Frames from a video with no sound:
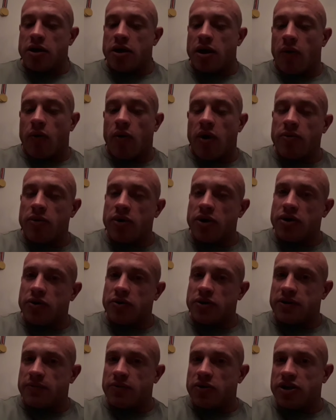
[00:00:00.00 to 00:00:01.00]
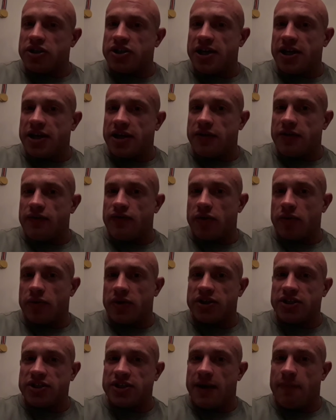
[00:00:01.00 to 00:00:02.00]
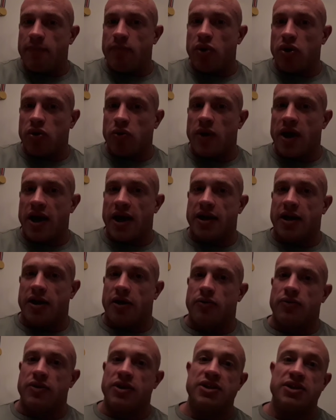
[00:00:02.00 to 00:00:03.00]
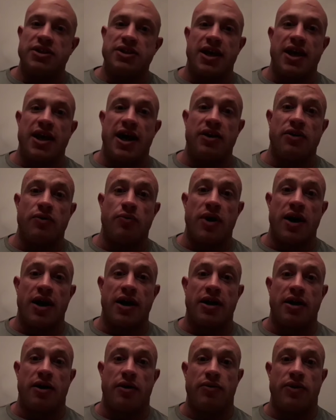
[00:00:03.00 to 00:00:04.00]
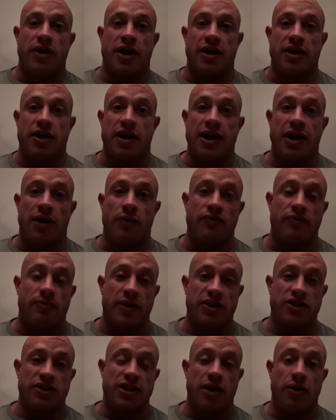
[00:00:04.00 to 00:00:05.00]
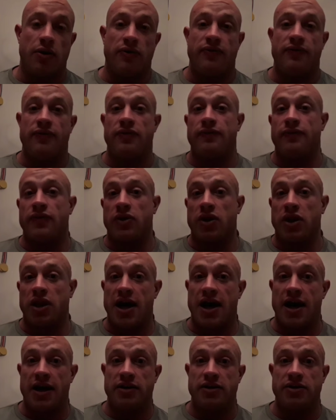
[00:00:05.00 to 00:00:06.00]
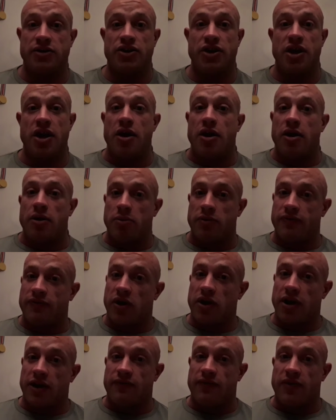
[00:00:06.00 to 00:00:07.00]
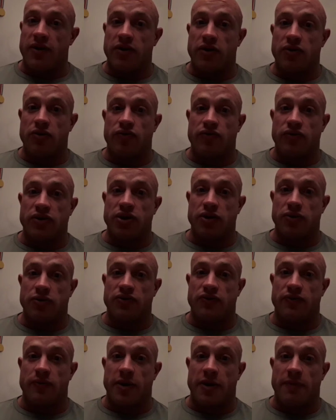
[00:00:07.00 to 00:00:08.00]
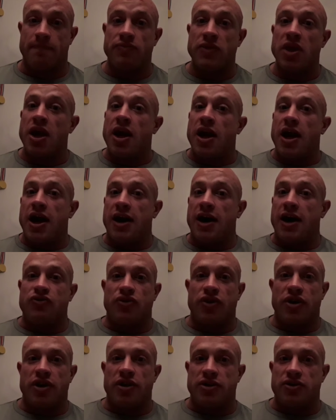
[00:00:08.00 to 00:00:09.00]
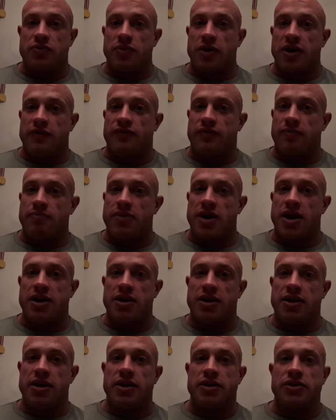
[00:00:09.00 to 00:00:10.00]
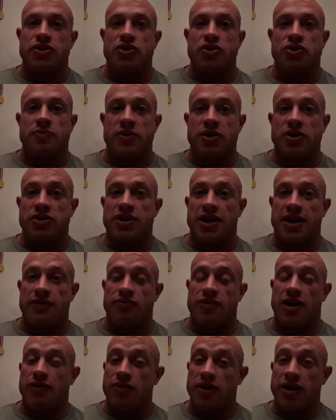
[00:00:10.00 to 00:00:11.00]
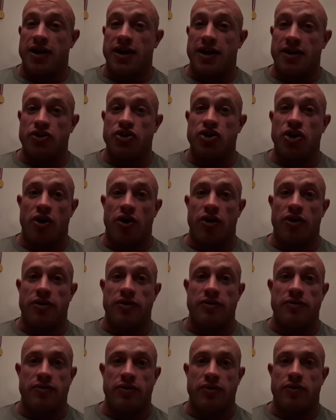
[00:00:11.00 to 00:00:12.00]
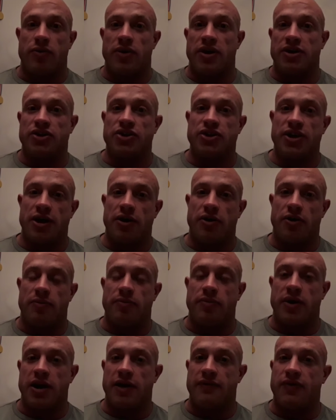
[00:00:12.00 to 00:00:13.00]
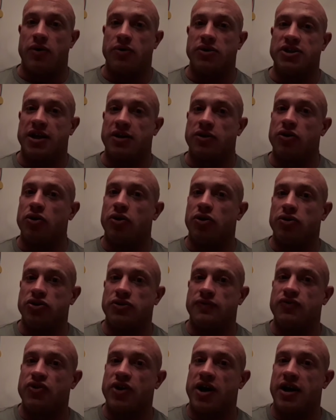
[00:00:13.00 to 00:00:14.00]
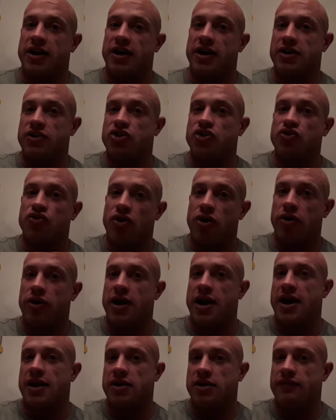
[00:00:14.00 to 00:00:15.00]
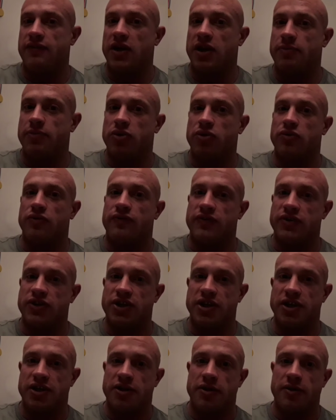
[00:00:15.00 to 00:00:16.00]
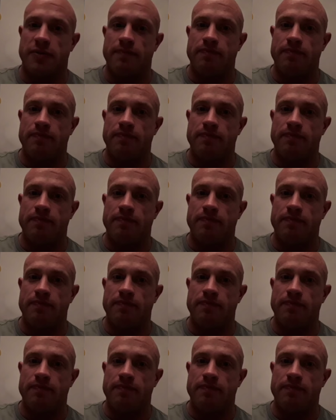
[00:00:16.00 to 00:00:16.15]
Now what I'm going to do is I'm going to take you through a sample workout. This is the kind of workout that I'd lay out for myself, for clients, and we've all had very good results from it. I've trained this way for many years just because I really enjoy the way it's set up, and I've always had goals of trying to get stronger and develop a good physique.